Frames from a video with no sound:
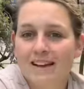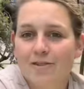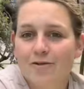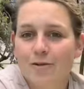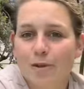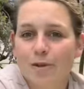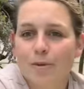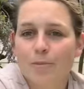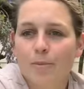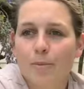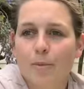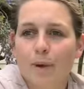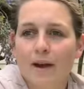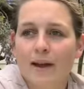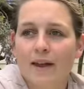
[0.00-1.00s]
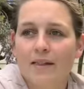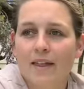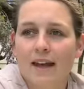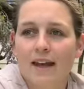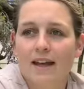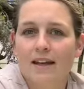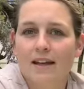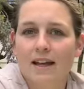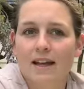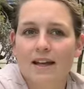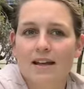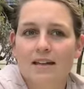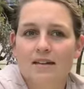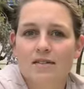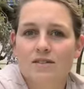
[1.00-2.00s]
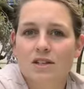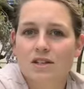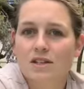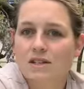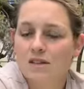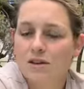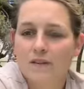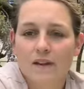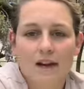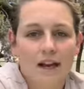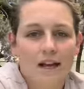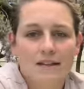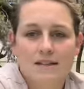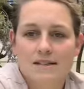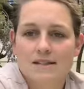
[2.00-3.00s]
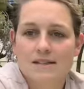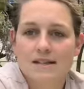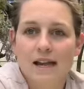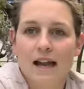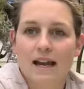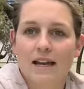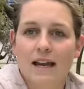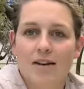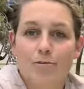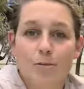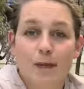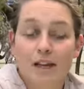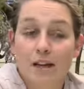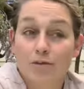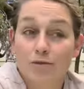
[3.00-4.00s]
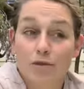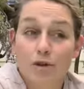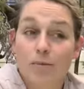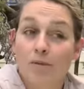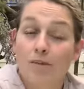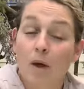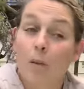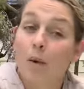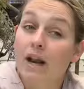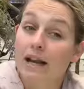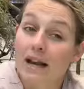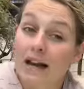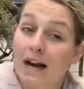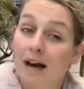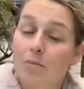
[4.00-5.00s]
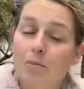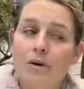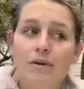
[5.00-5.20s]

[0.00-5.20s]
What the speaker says: for them where they can just sit on their nests and have plenty of room if they want to get up.